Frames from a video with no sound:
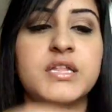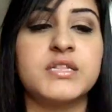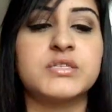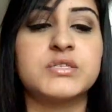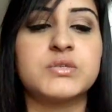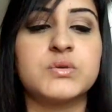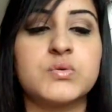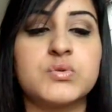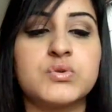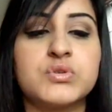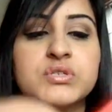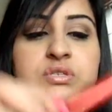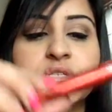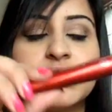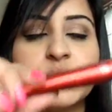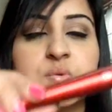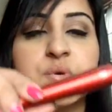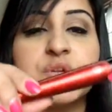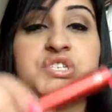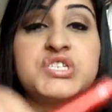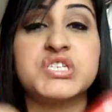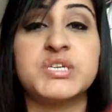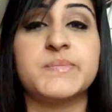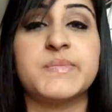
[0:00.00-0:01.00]
and so that's
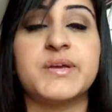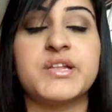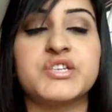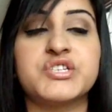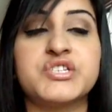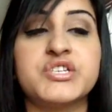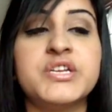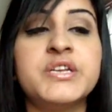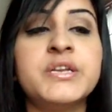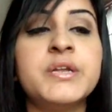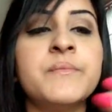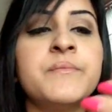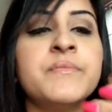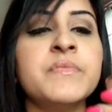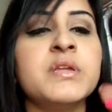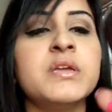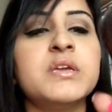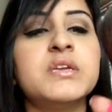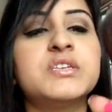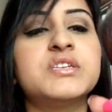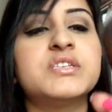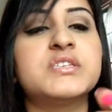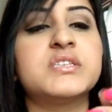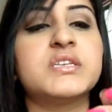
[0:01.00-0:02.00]
what she mentioned.
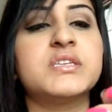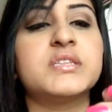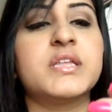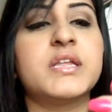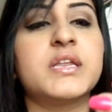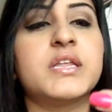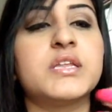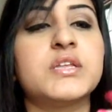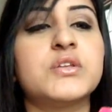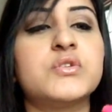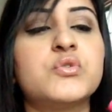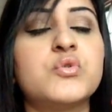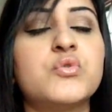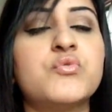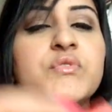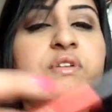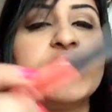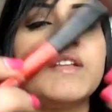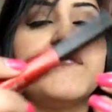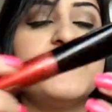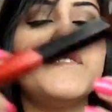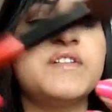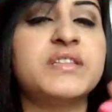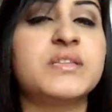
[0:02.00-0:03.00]
She said that you don't
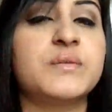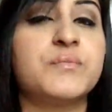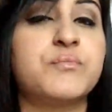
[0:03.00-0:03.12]
really feel